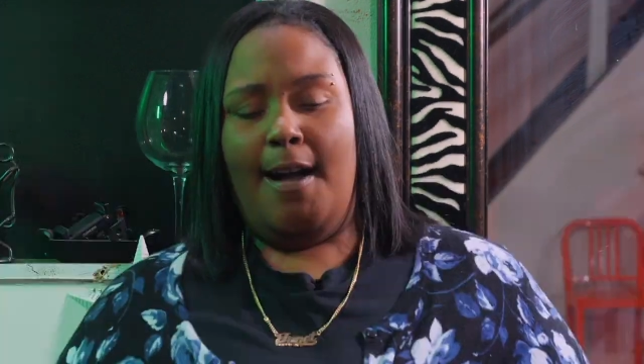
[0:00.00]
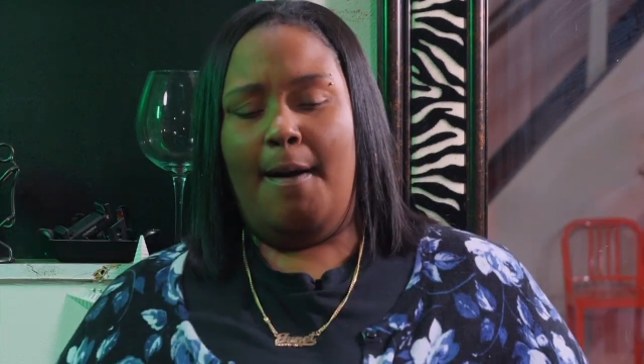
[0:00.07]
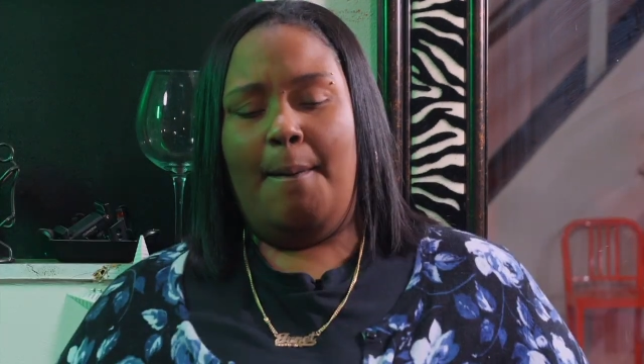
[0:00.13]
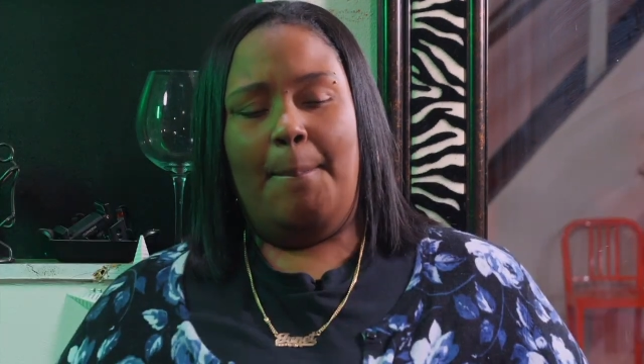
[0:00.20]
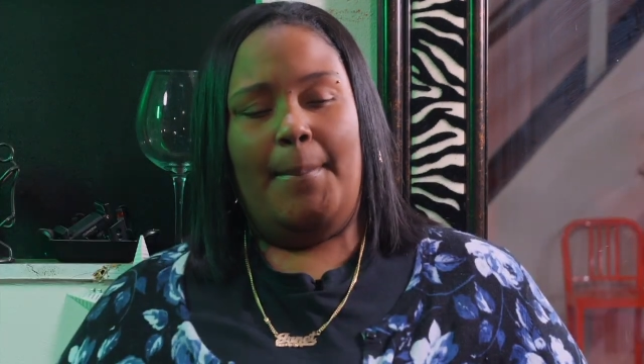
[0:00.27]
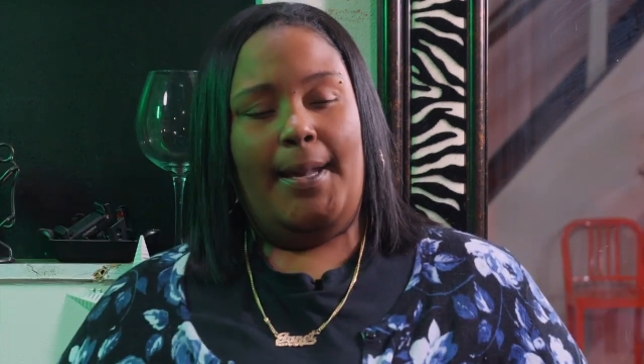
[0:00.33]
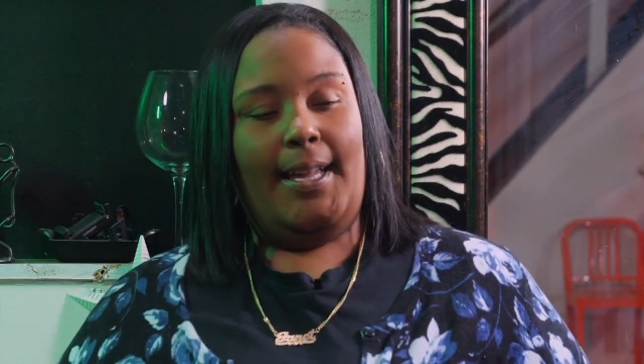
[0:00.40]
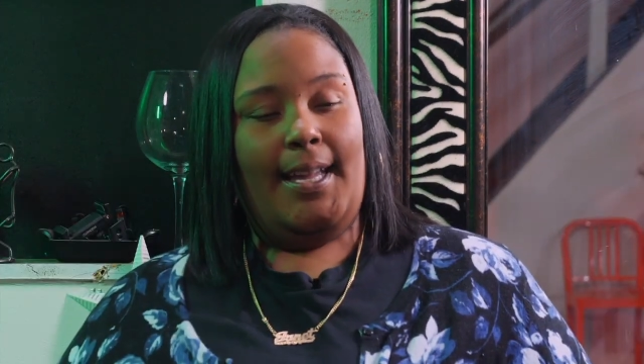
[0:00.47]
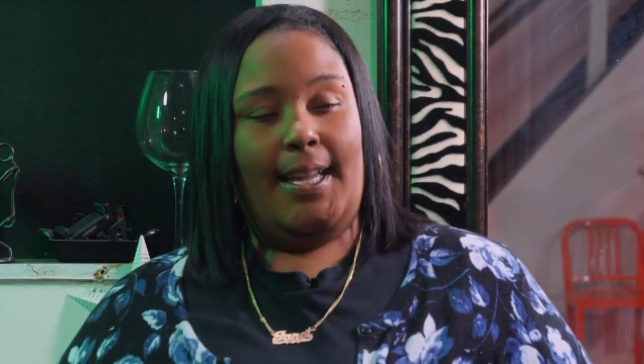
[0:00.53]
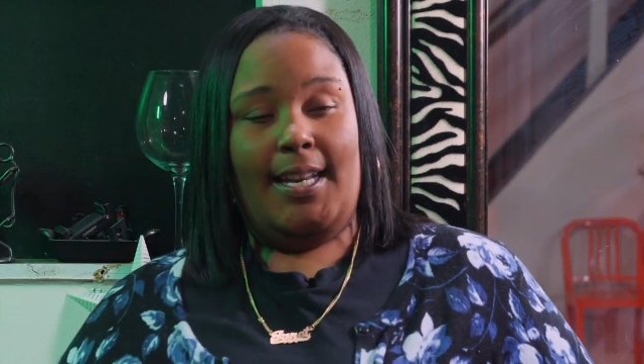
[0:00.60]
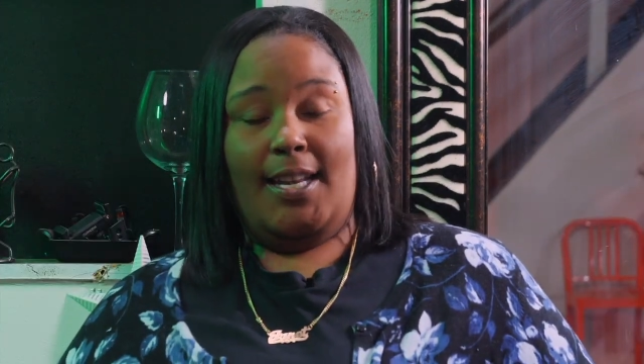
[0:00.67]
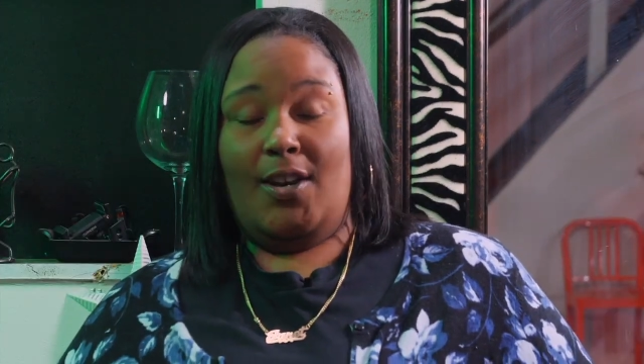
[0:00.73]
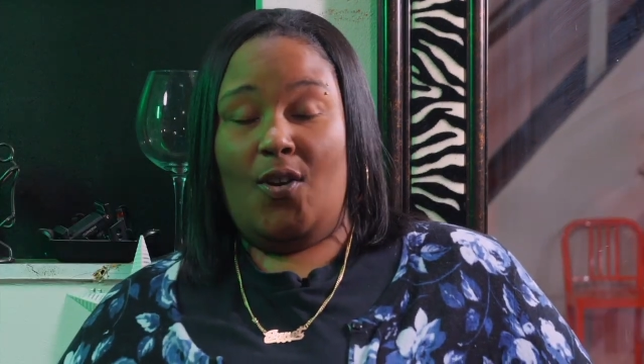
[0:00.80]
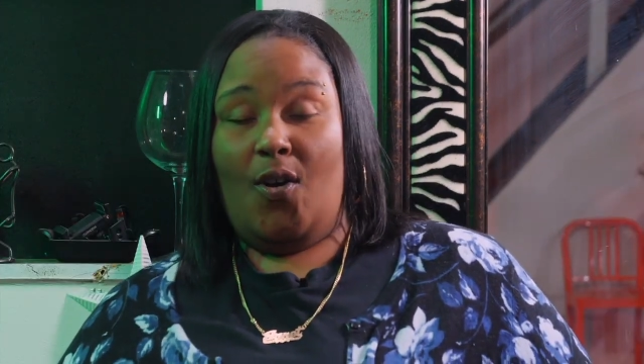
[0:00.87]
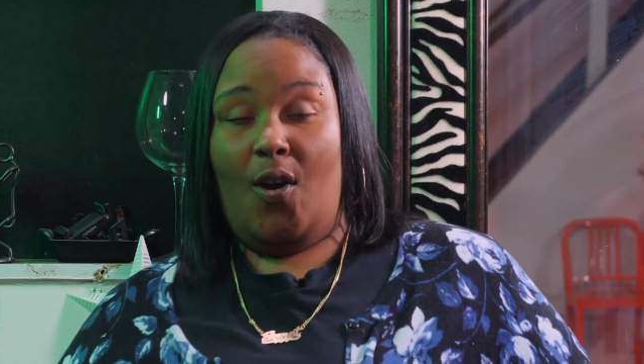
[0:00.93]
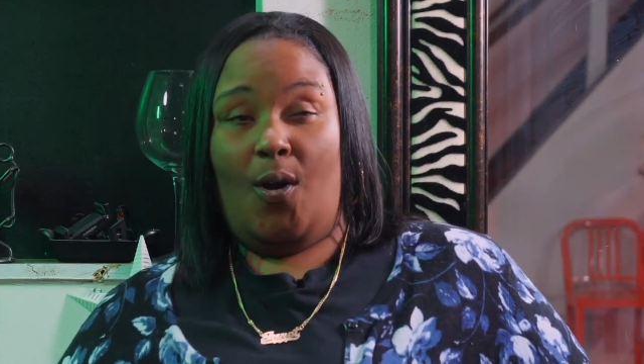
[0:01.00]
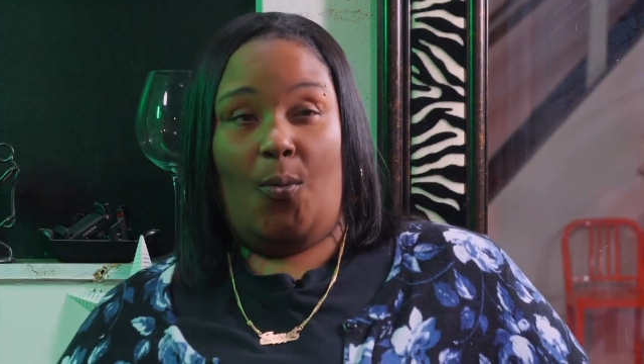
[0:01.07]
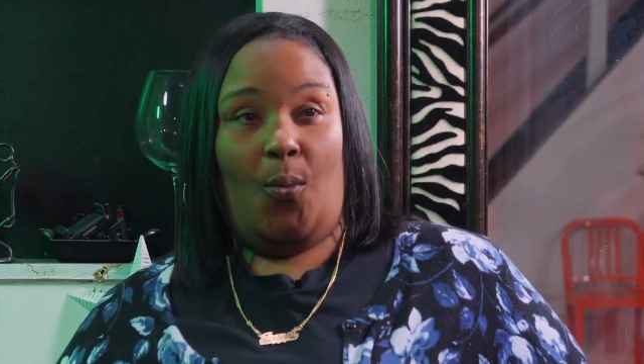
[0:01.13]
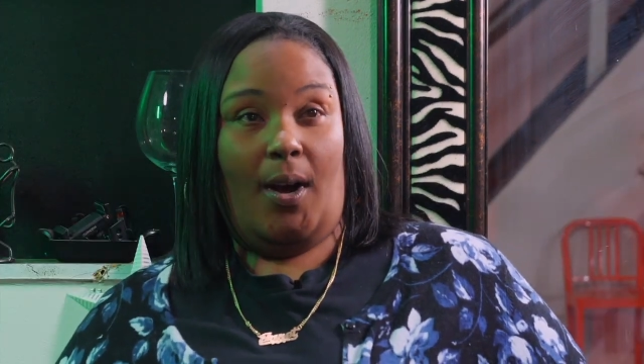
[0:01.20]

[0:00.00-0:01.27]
A man in all